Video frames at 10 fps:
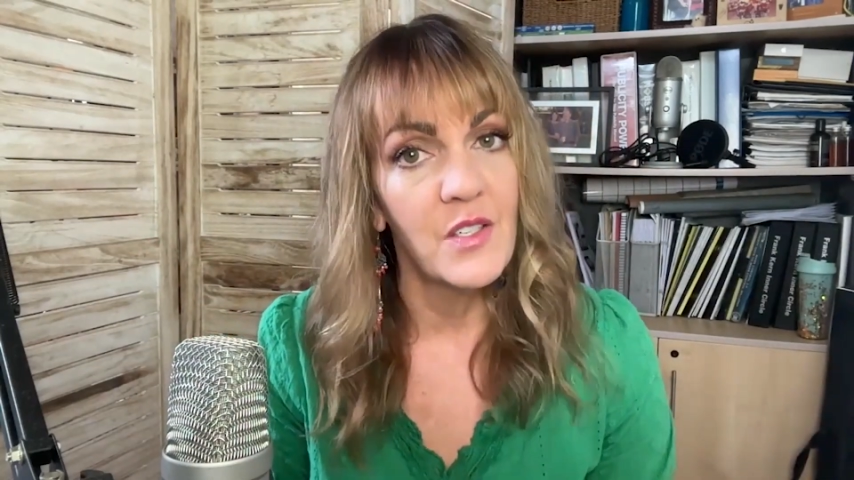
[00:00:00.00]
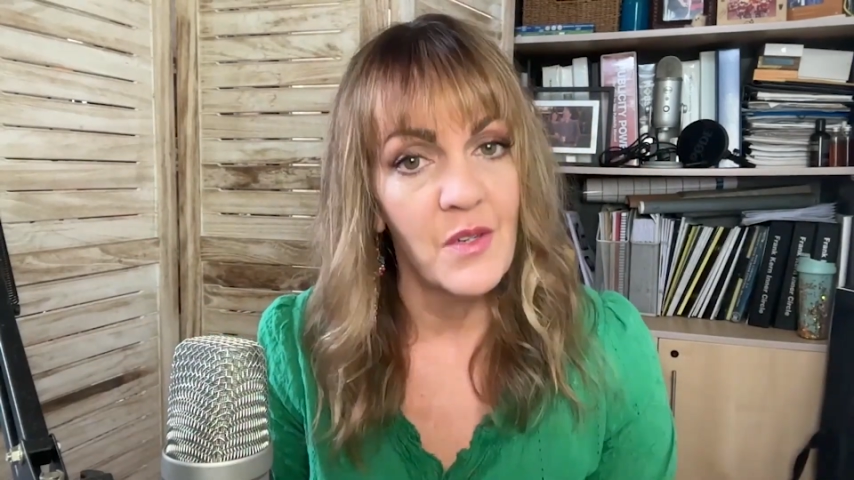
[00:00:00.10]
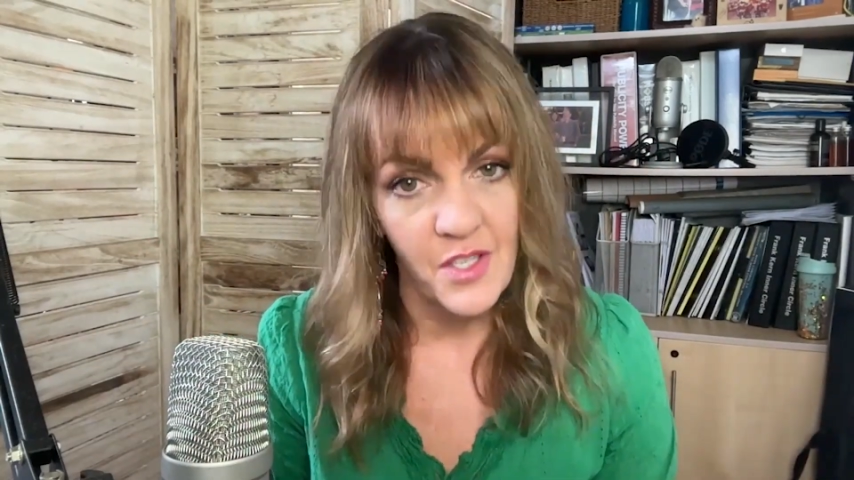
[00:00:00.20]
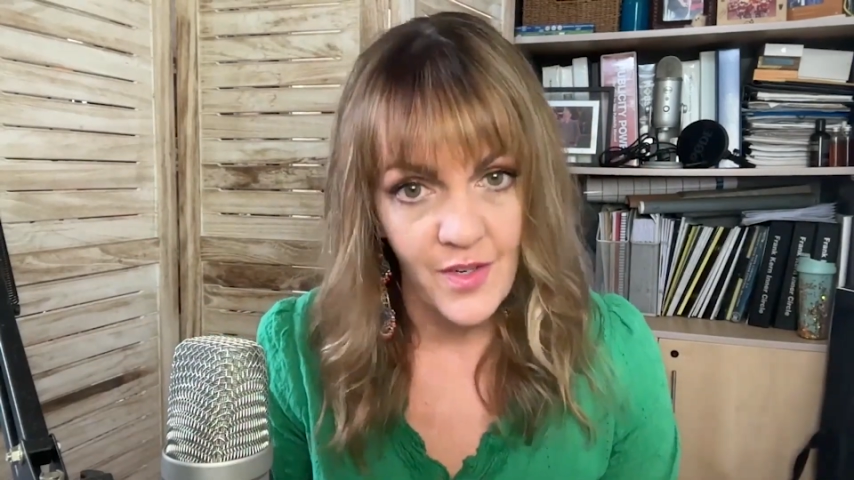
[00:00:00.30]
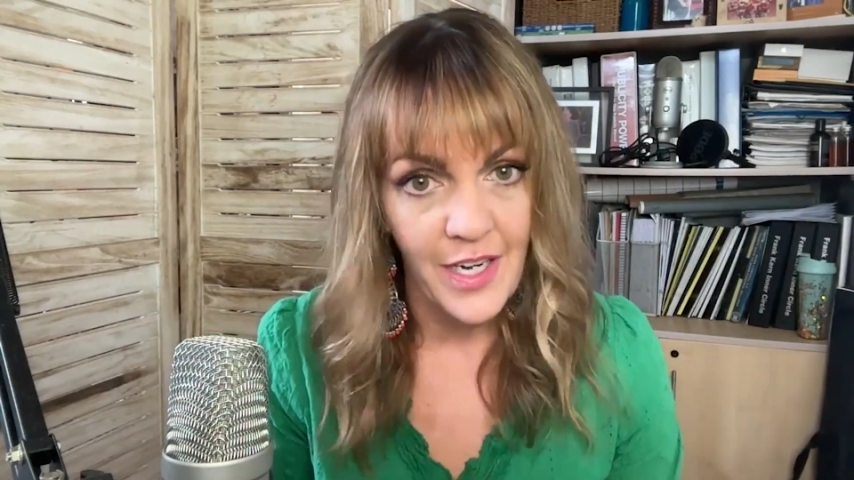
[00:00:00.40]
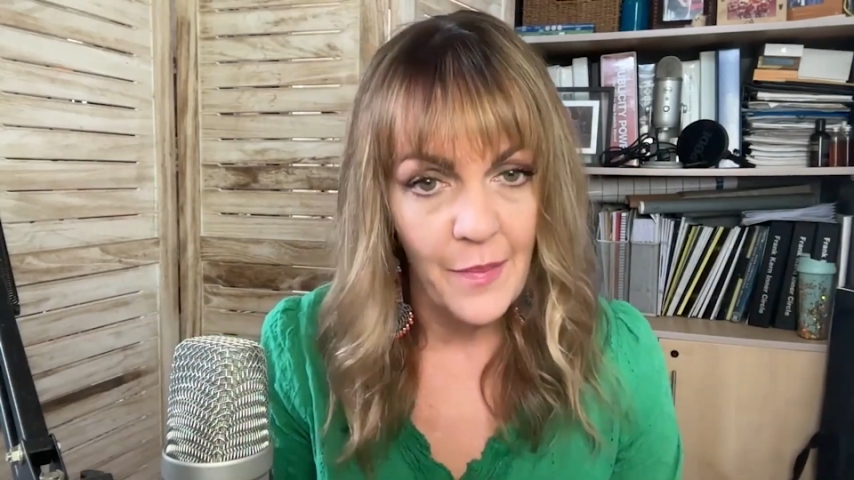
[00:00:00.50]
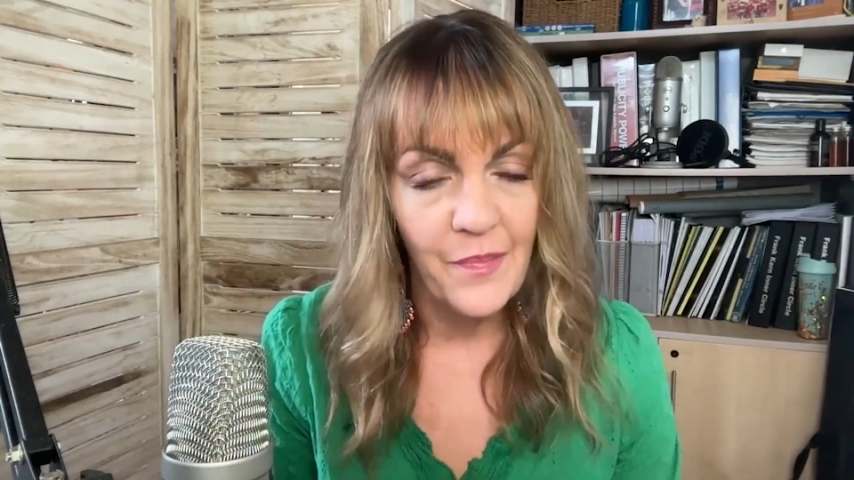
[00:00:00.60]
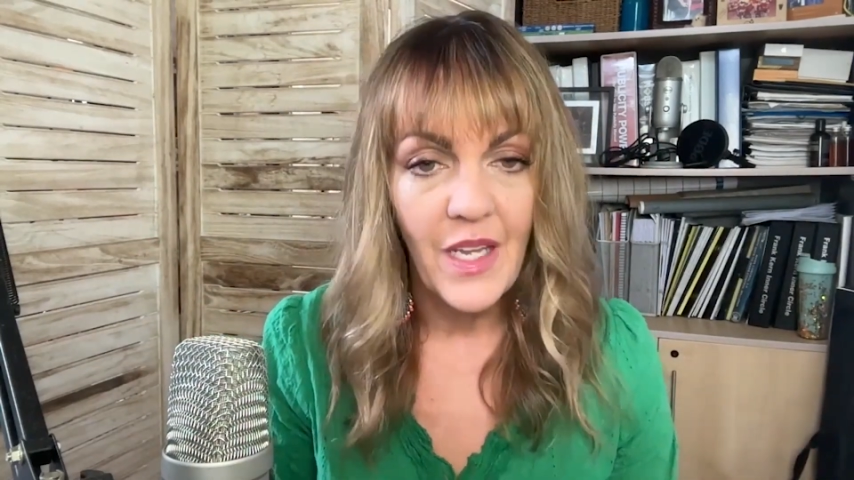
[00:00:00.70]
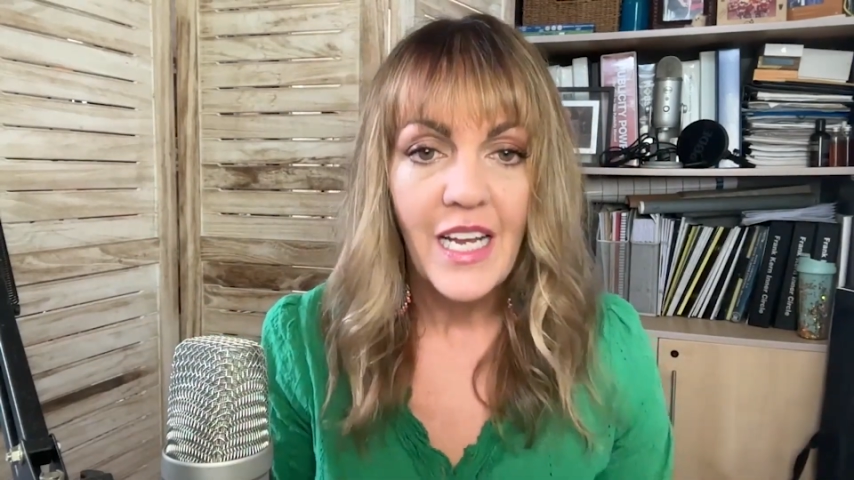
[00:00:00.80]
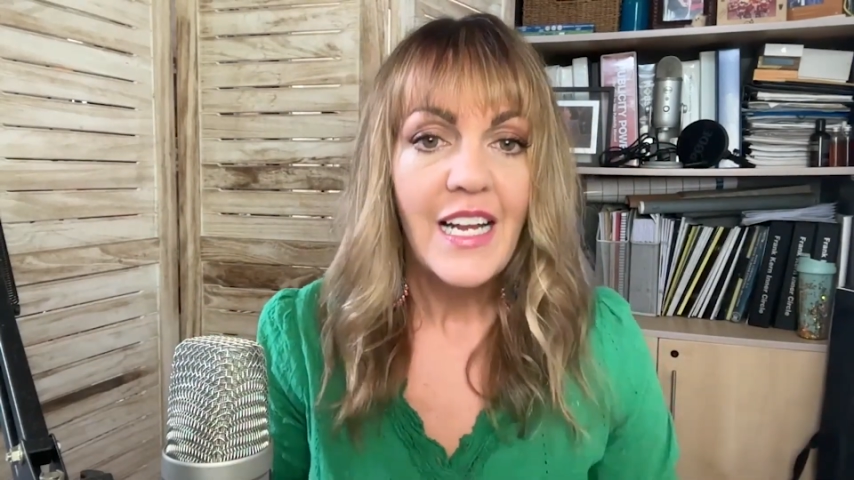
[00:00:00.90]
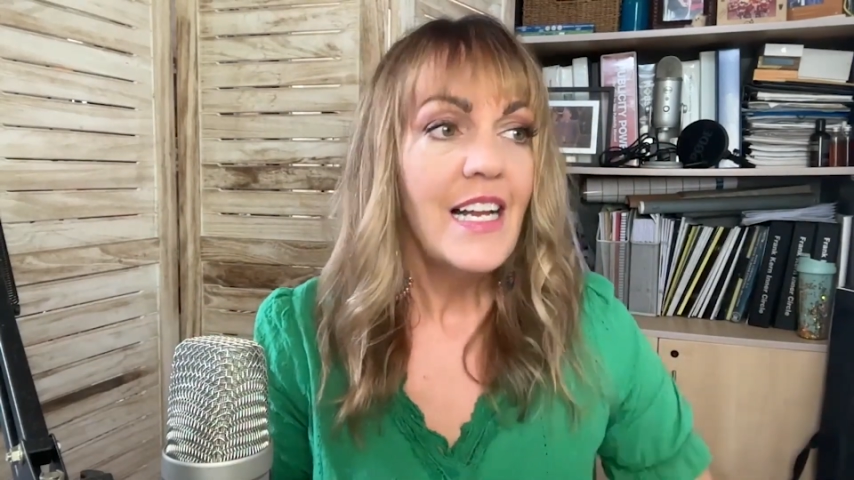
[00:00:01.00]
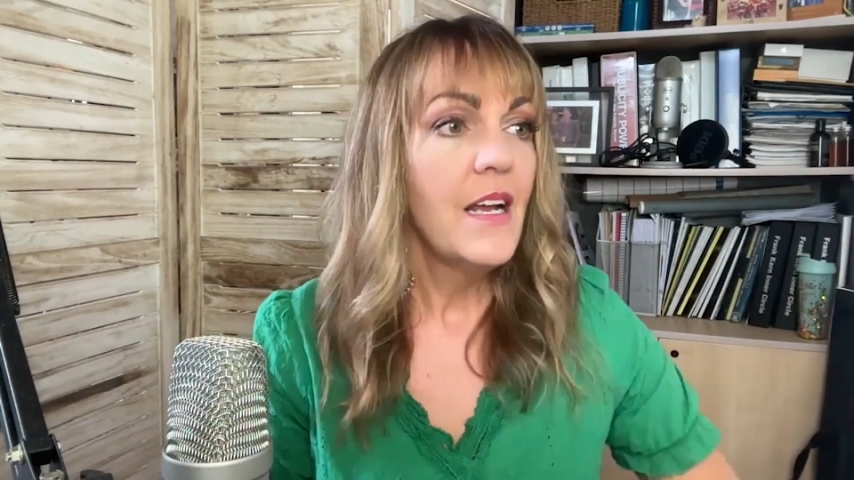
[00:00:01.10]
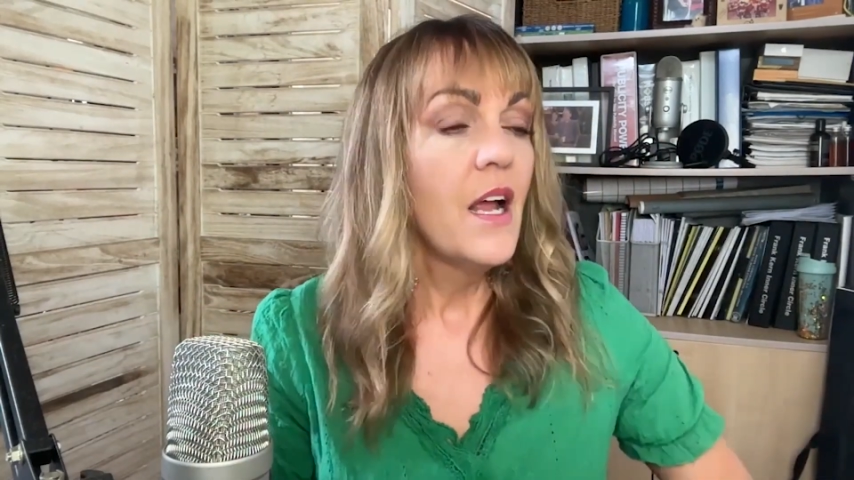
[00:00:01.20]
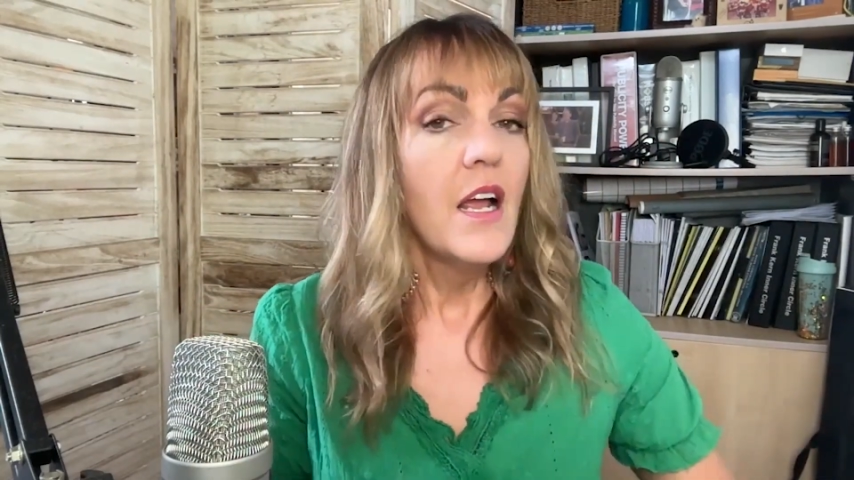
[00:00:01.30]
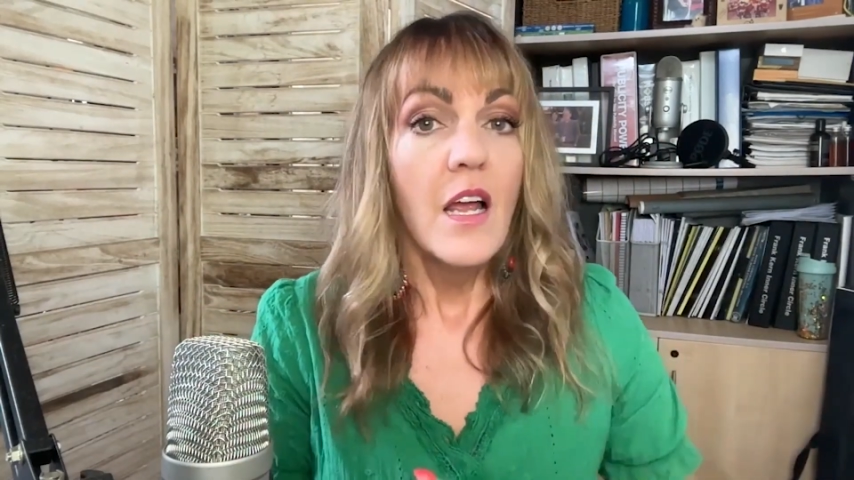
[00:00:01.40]
to Australia.
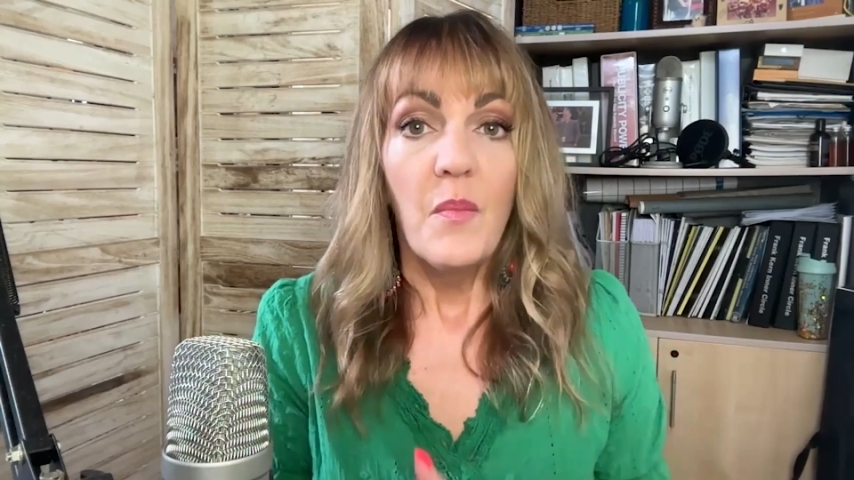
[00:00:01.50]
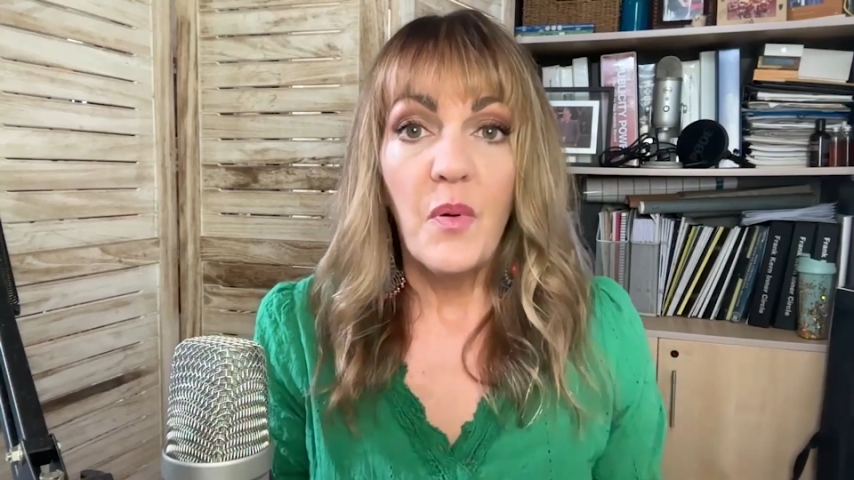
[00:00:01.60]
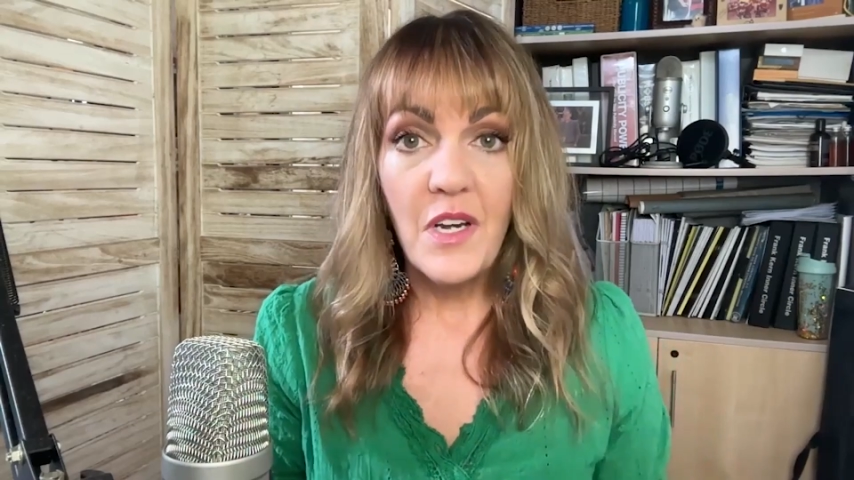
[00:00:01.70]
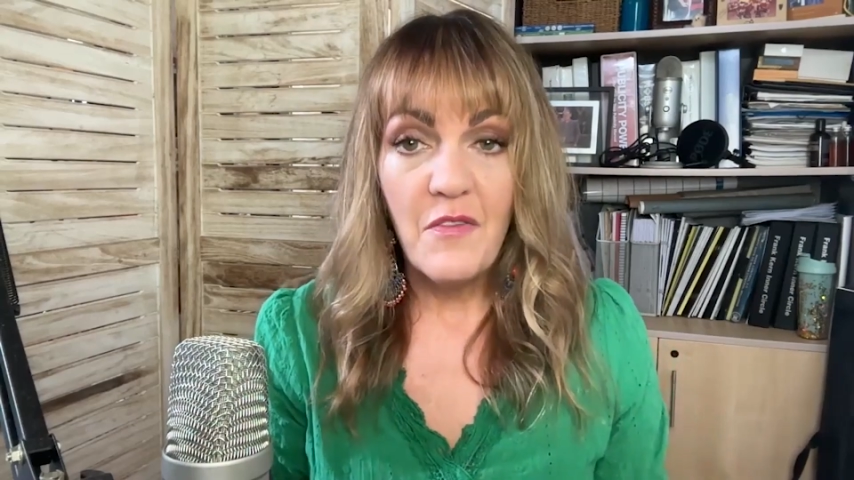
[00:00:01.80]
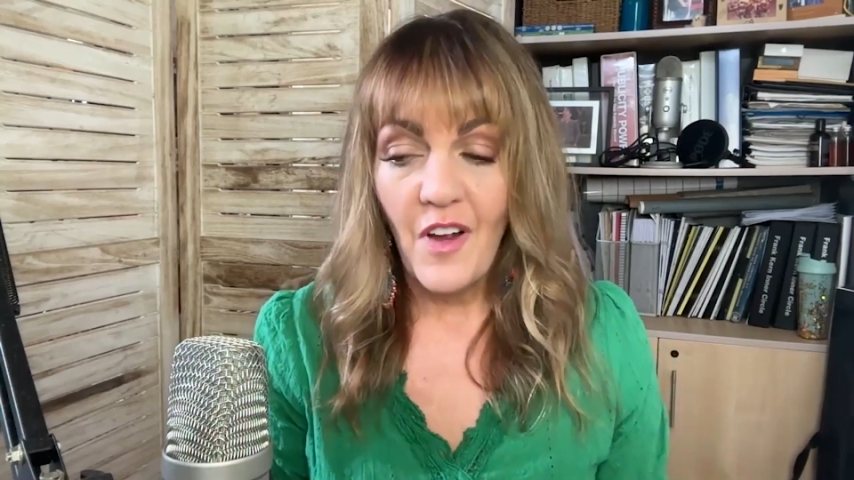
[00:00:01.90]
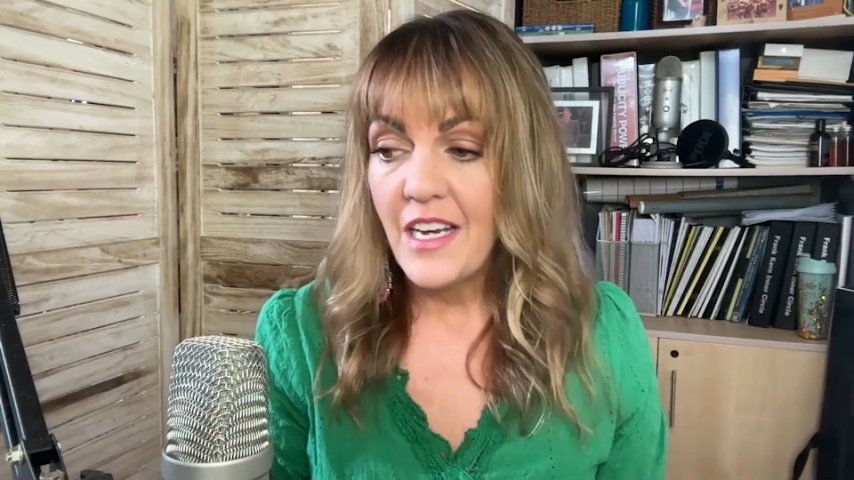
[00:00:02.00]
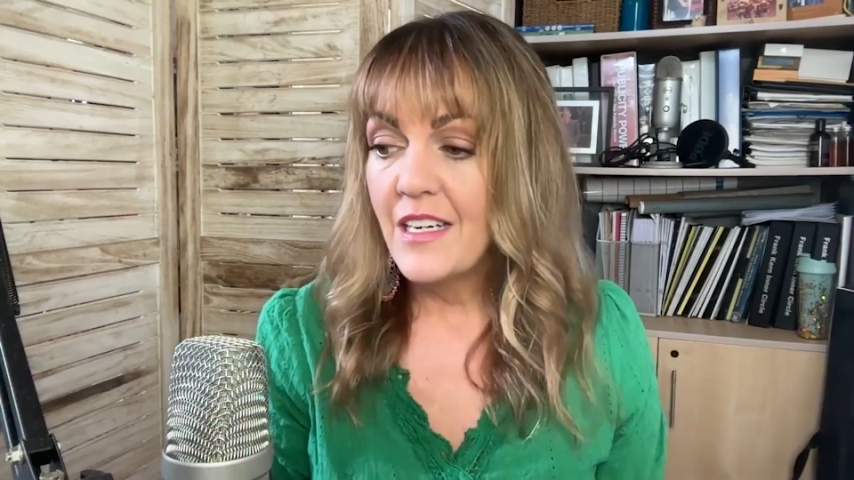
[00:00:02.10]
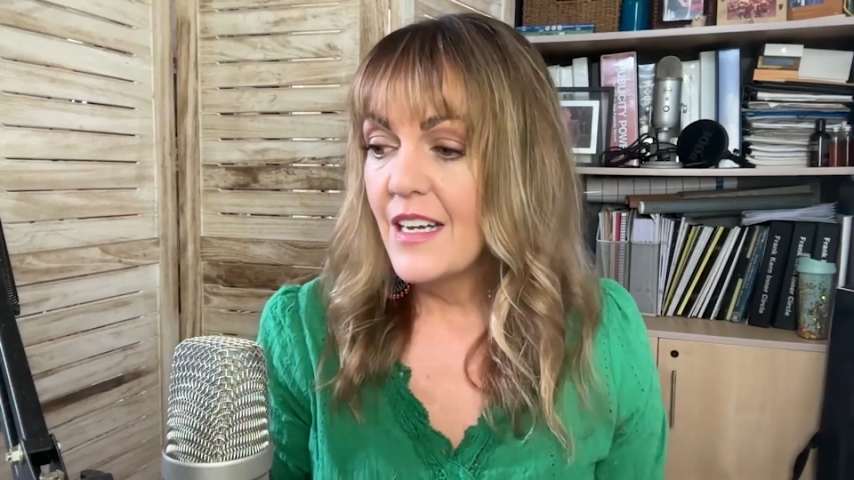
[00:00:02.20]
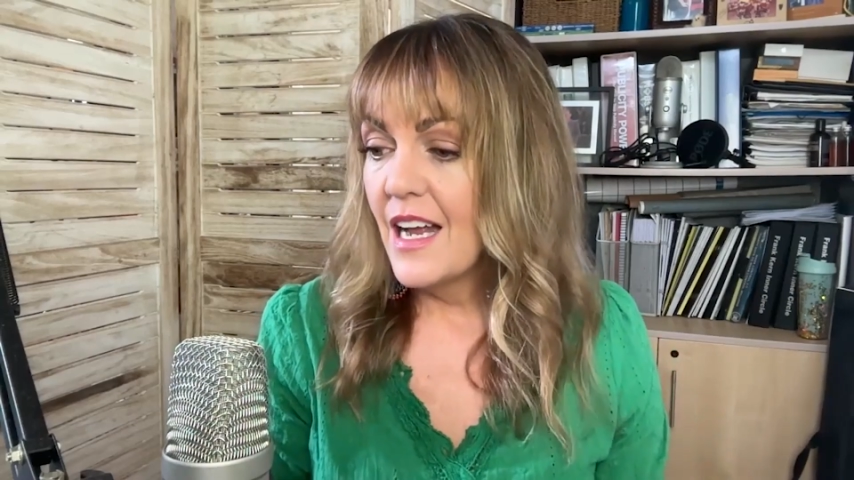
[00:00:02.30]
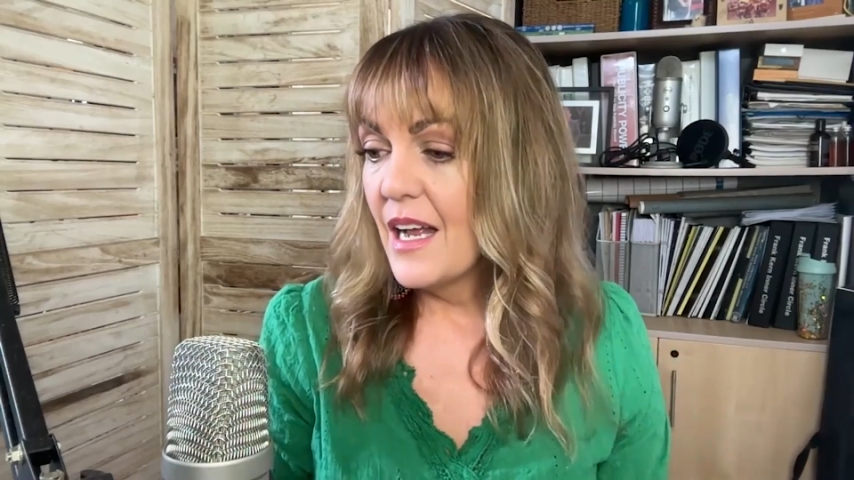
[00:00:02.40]
Pretty fun.